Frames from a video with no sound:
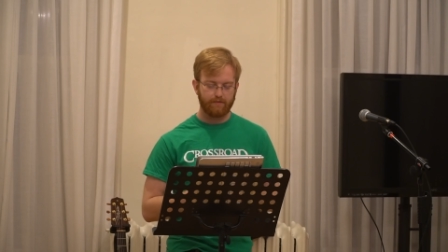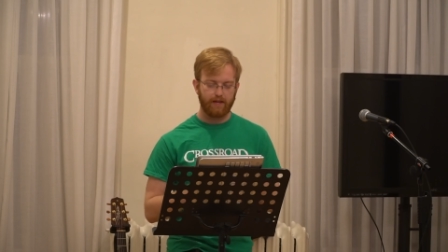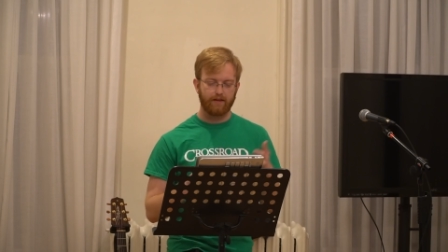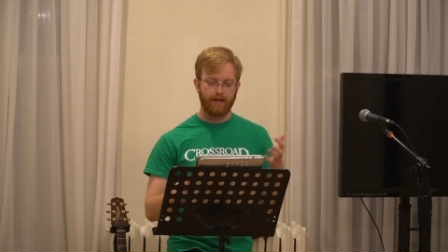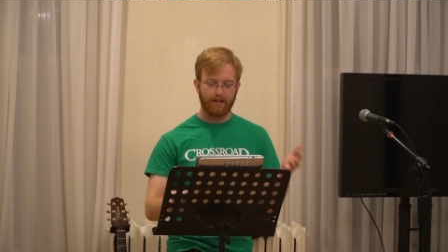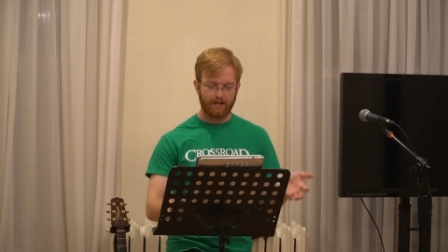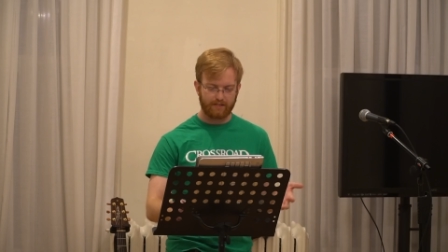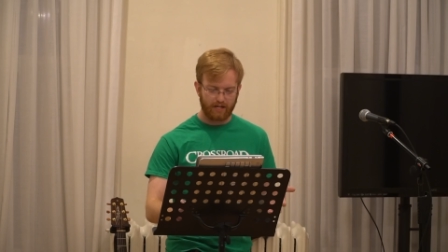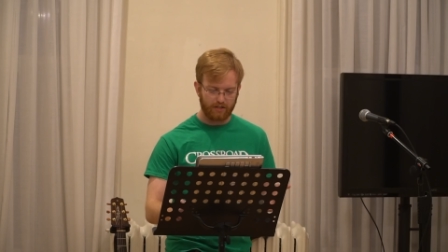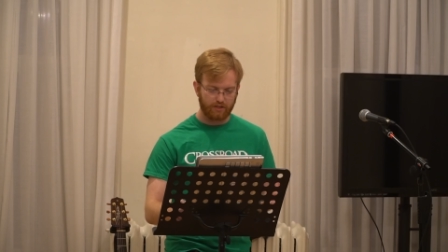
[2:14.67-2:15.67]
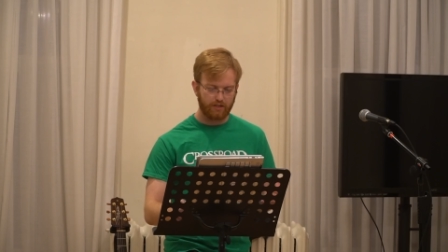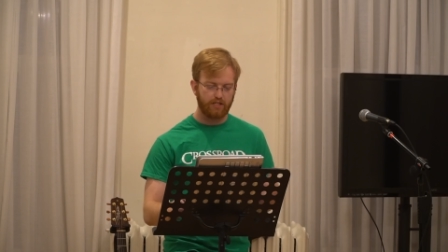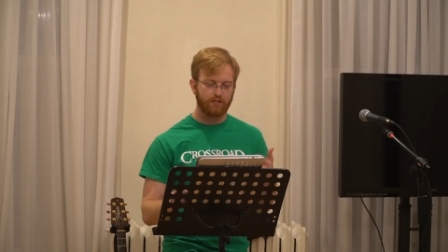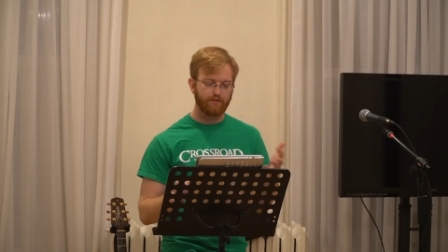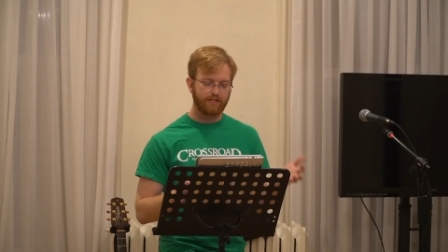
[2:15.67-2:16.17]
yeah, and as such,
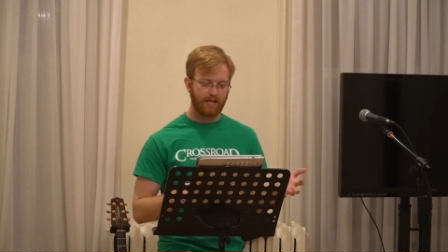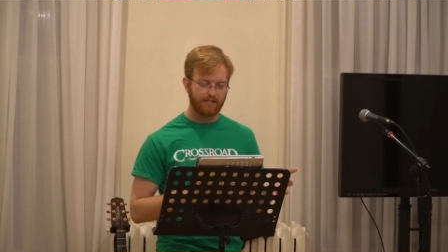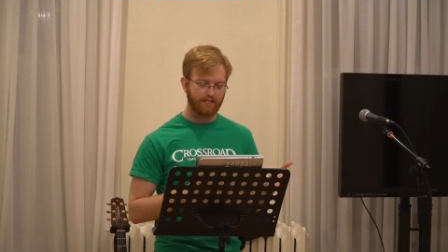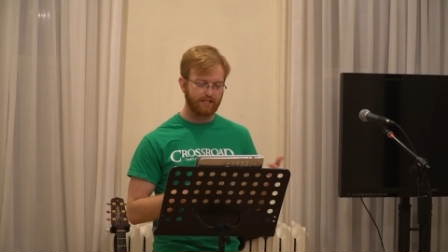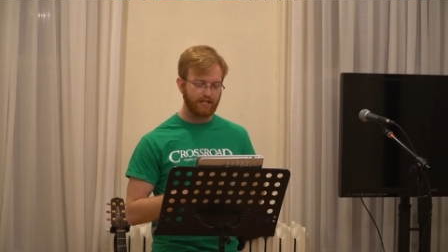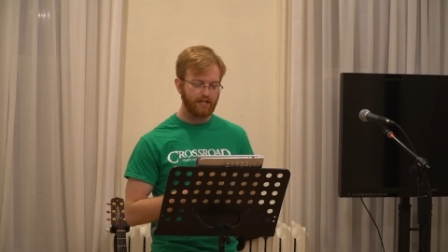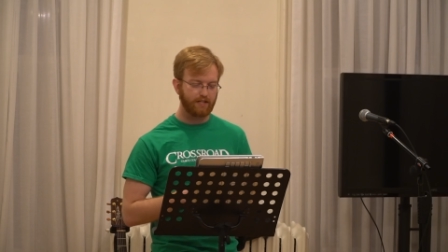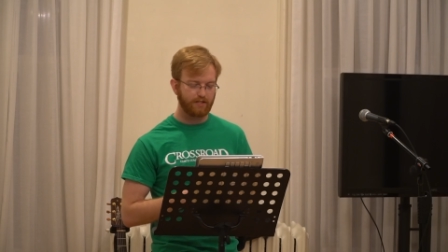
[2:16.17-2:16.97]
each of us has a stake